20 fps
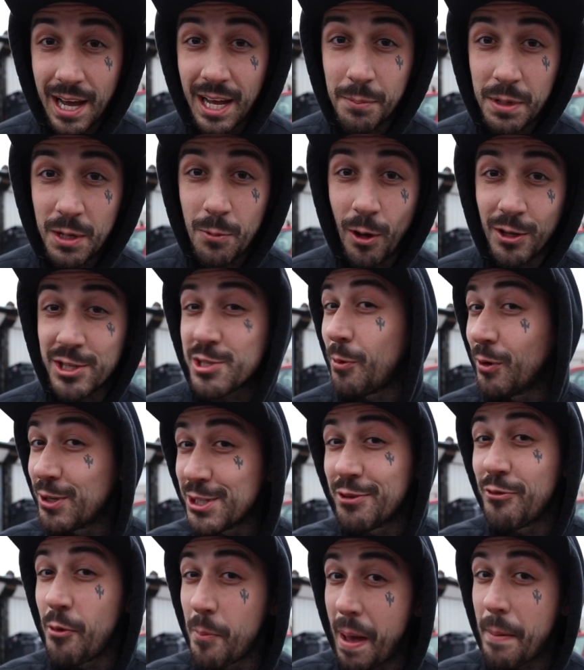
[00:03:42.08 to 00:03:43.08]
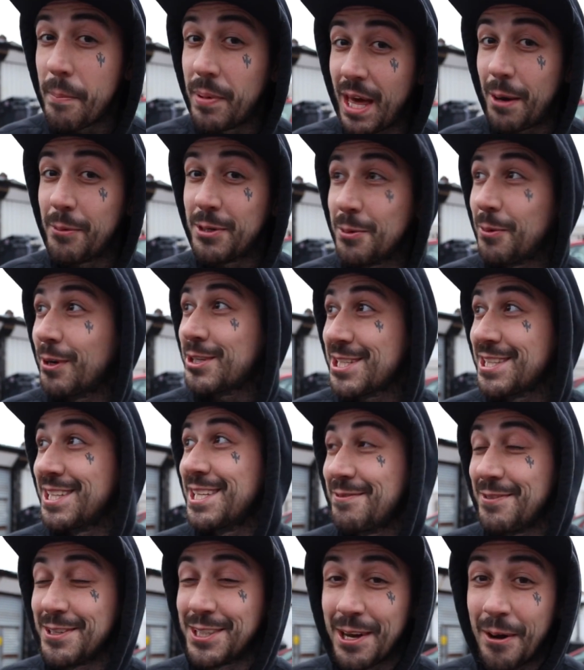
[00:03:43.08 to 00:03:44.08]
of me once. I want you to remember that when you're watching
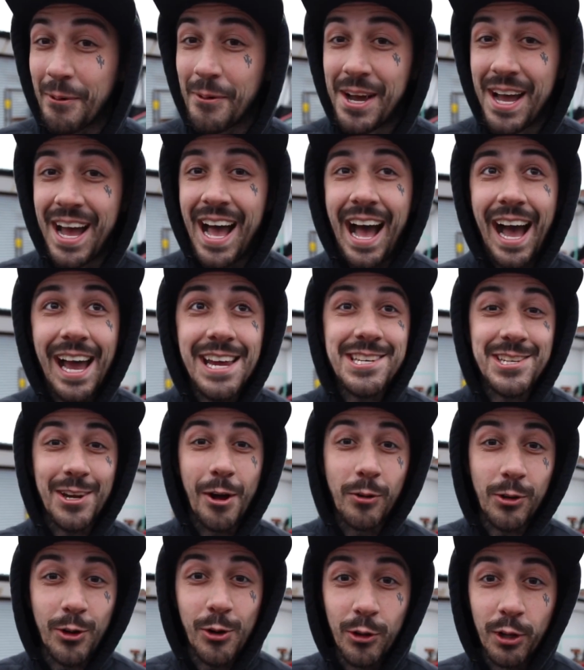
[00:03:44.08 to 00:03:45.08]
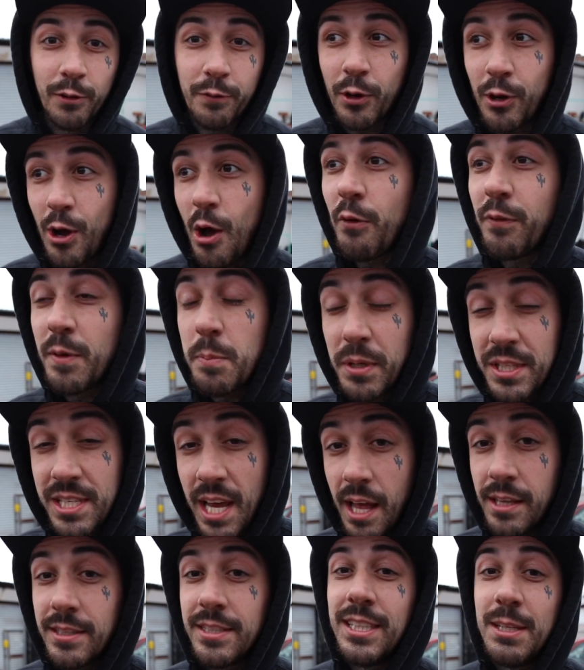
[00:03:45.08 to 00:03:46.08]
this video. I sold Cunliffe a Golf, he
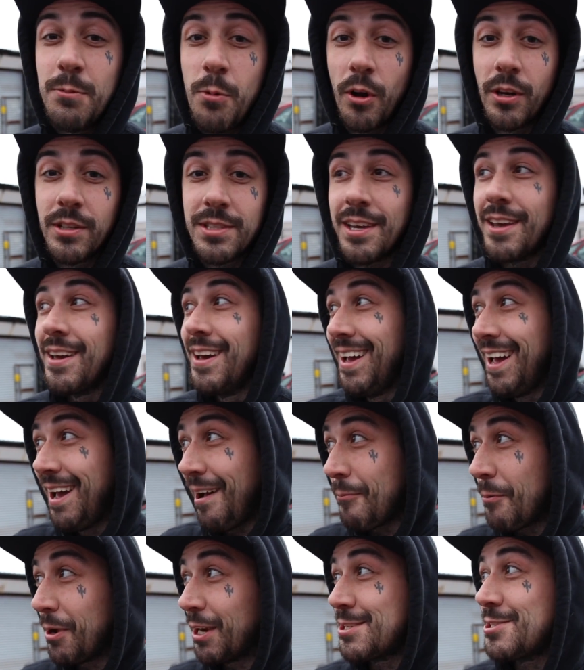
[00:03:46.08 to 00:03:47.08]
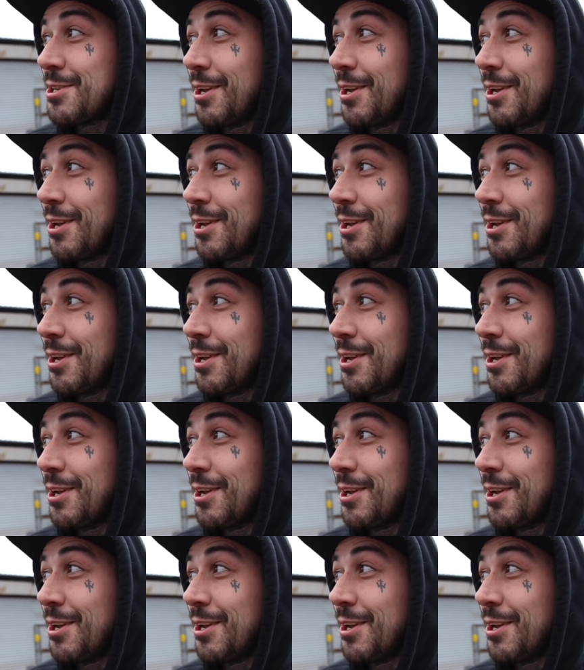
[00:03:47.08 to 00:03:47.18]
pretended he wanted it. And when